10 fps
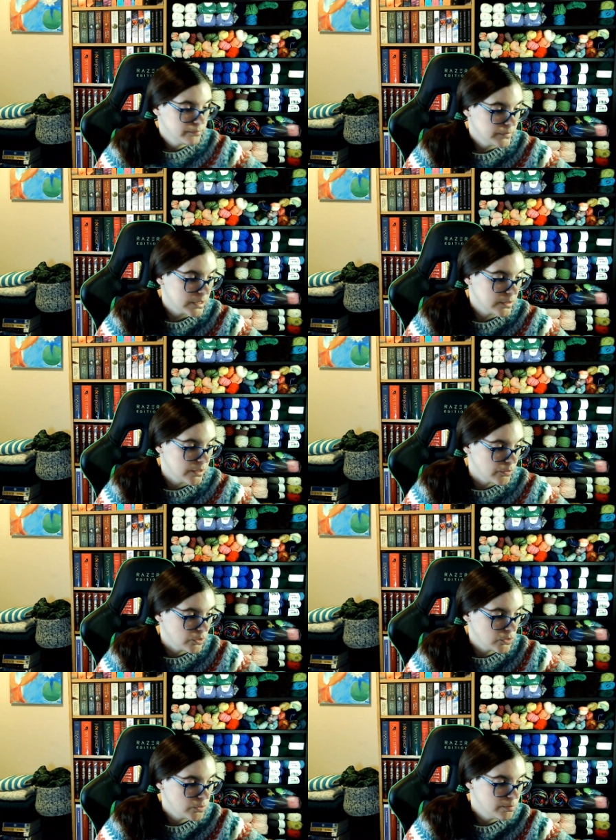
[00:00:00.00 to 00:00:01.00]
That's a
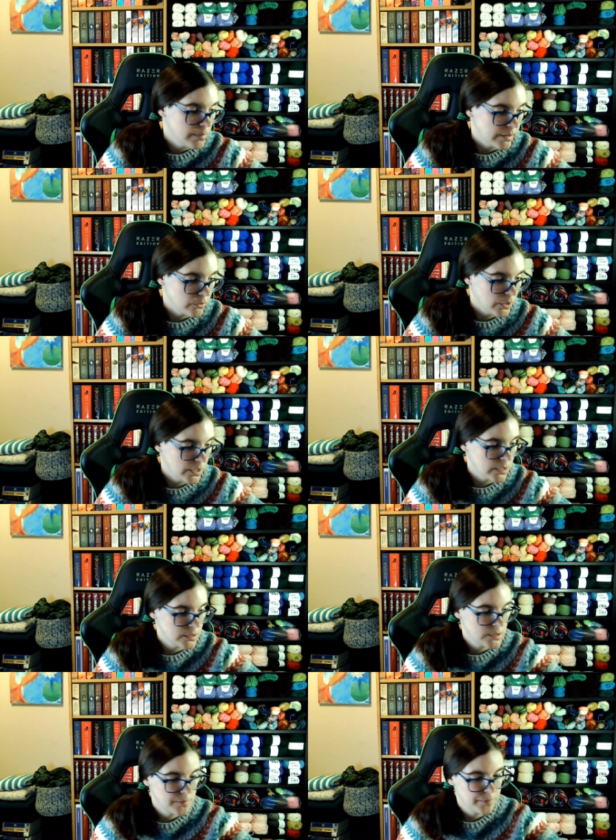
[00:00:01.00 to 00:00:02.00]
different matter, I
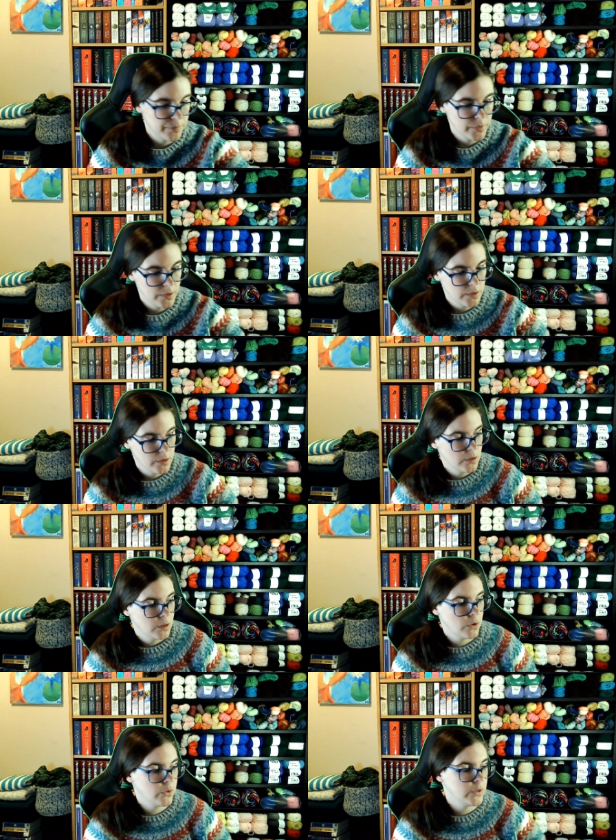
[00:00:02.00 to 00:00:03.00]
guess.
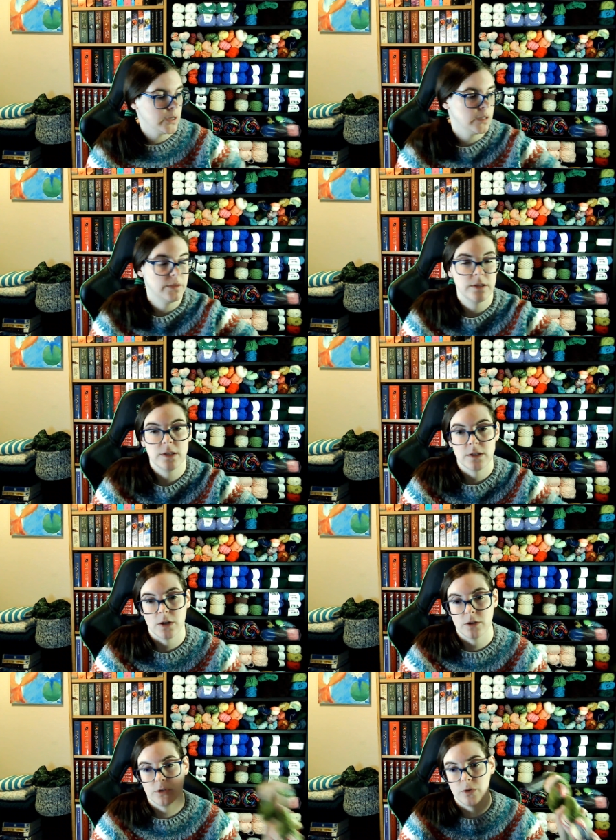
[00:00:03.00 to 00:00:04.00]
Oh yeah, and this is
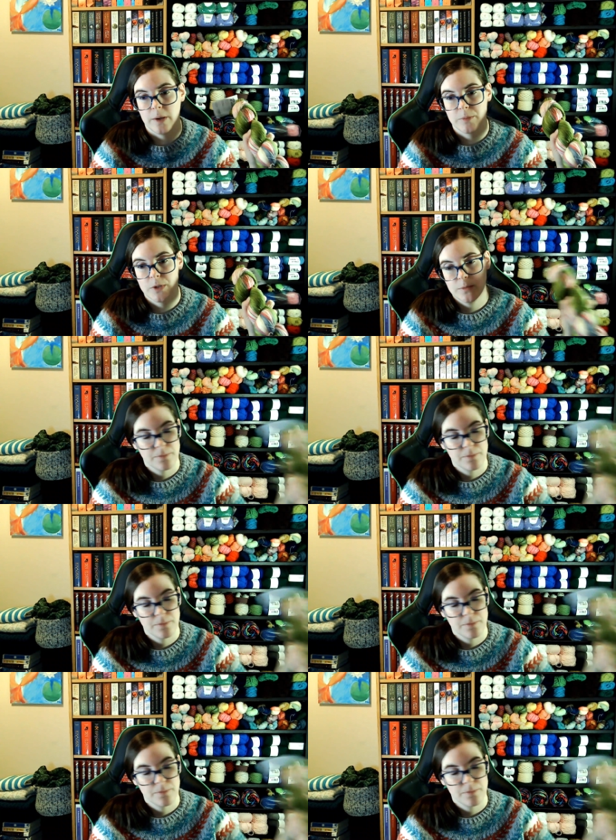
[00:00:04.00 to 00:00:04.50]
100 grams.